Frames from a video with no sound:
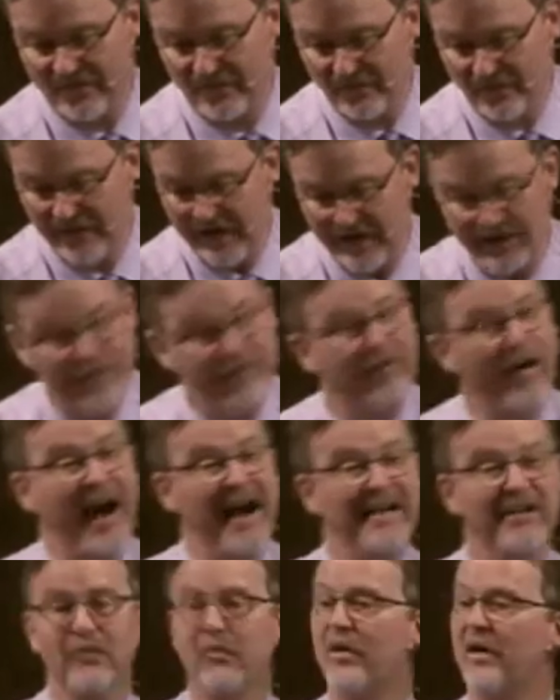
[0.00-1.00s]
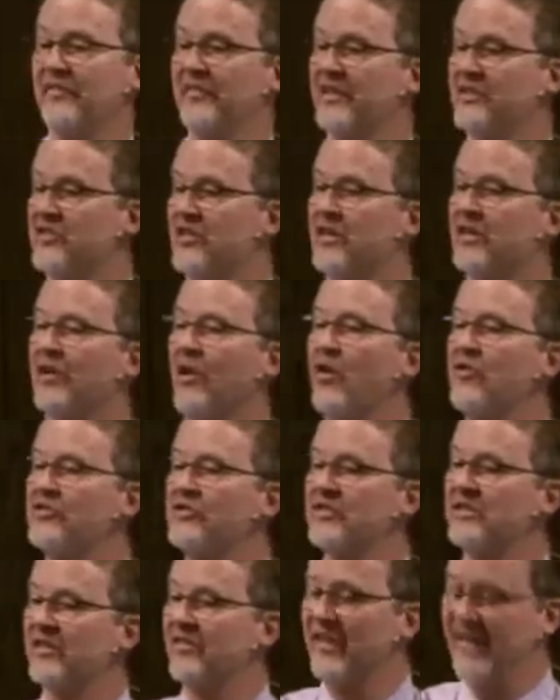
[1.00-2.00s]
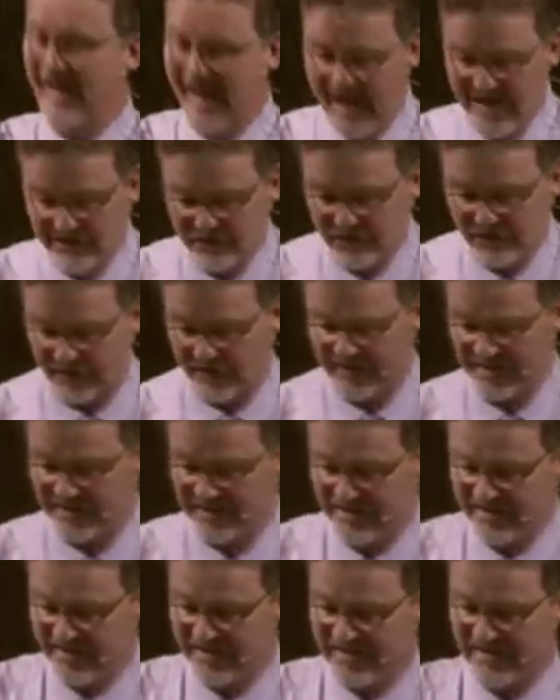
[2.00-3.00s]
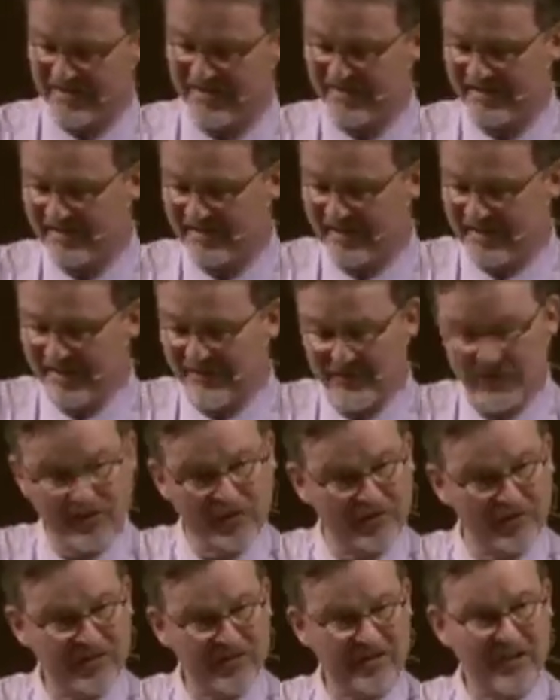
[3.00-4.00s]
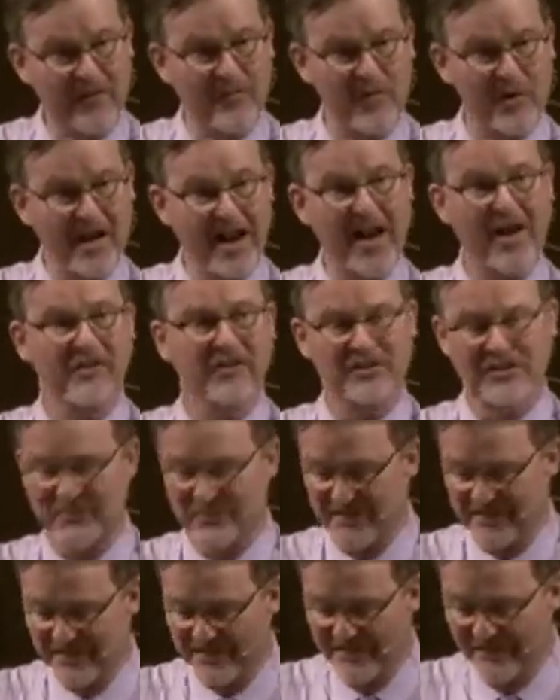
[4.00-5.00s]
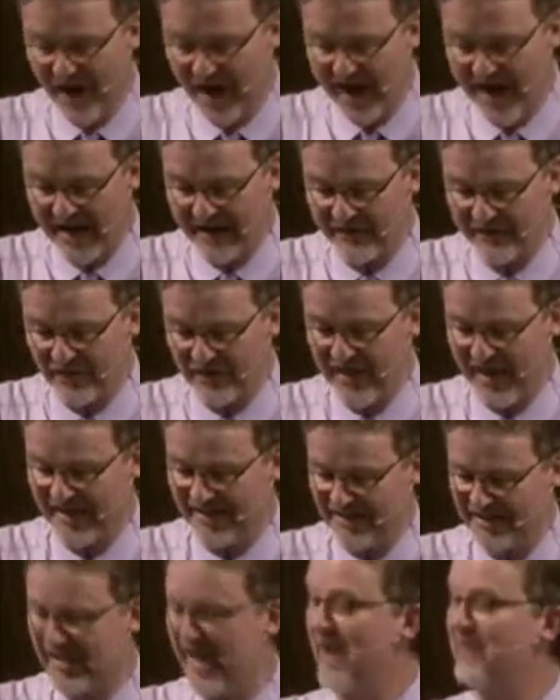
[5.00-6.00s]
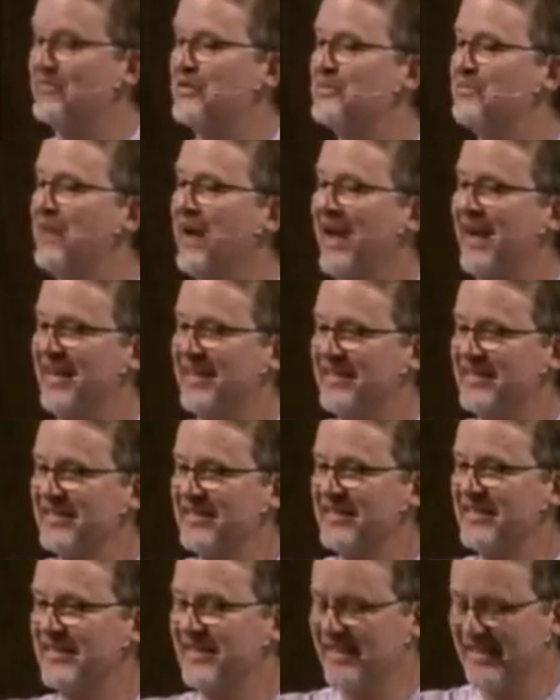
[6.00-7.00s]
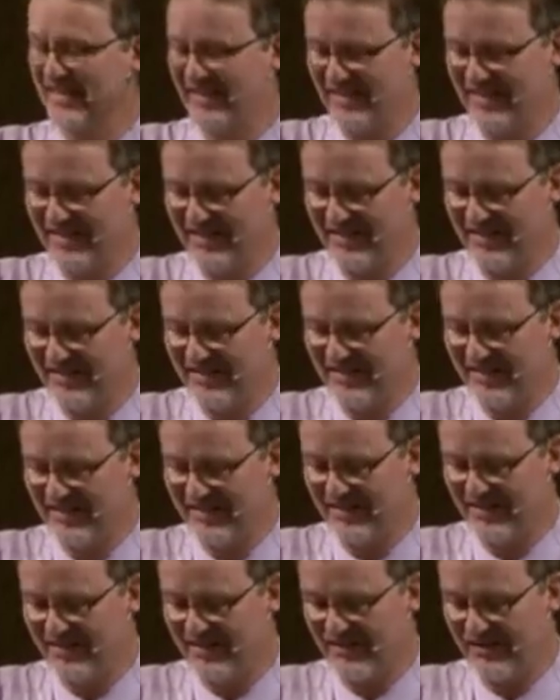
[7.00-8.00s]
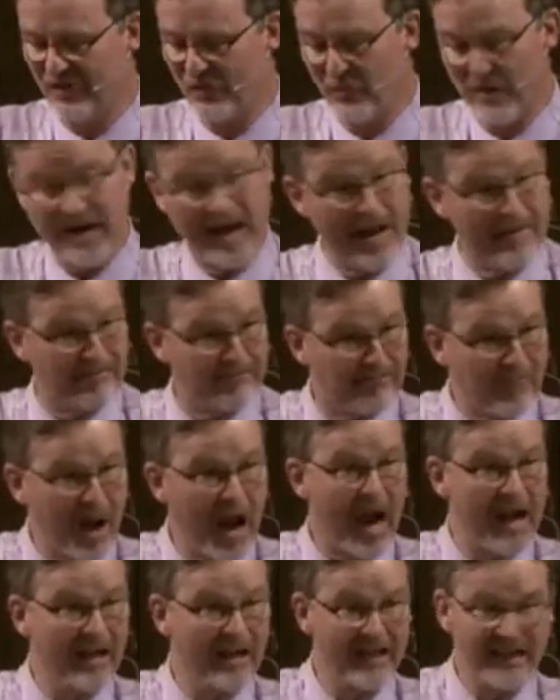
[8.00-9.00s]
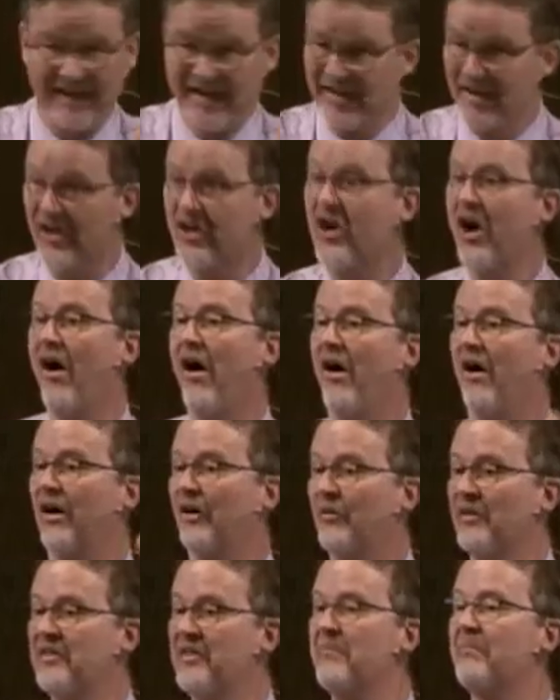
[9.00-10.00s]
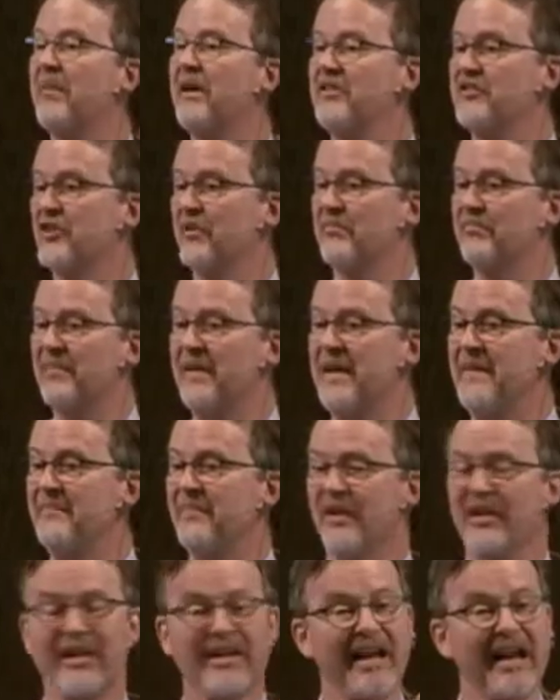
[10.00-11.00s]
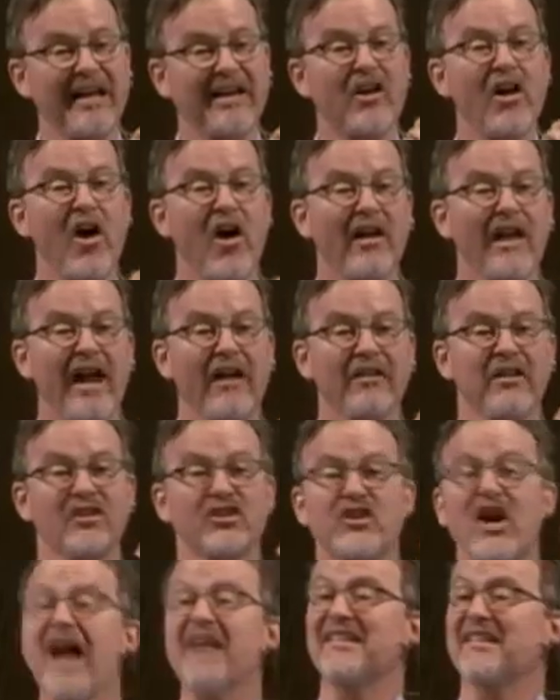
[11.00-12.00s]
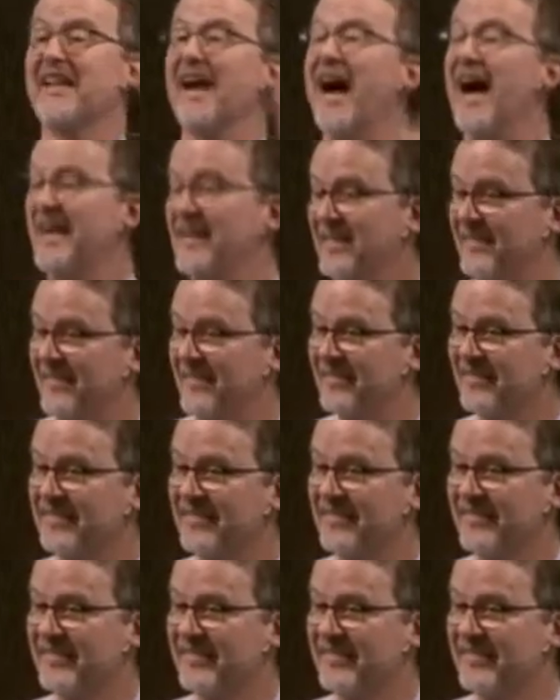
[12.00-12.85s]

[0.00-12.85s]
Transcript: I find one that's close to the entrance, even though someone else was vying for that same space. Or when I'm piling in a car with a bunch of people and I call out, "Shotgun!"